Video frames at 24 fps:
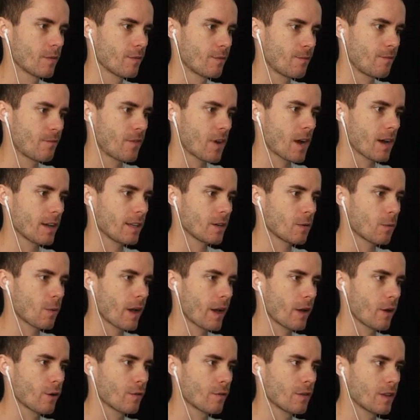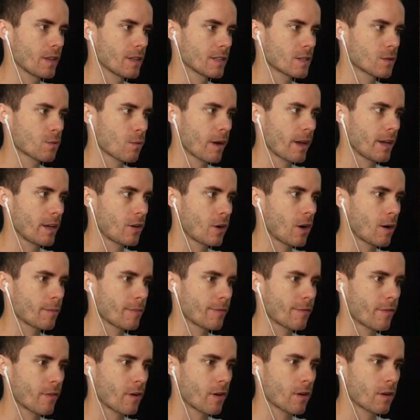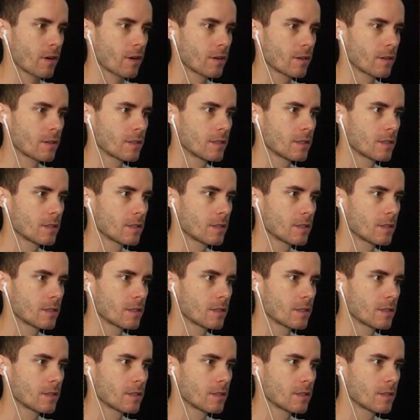Fight your way over this way, Cop Frog.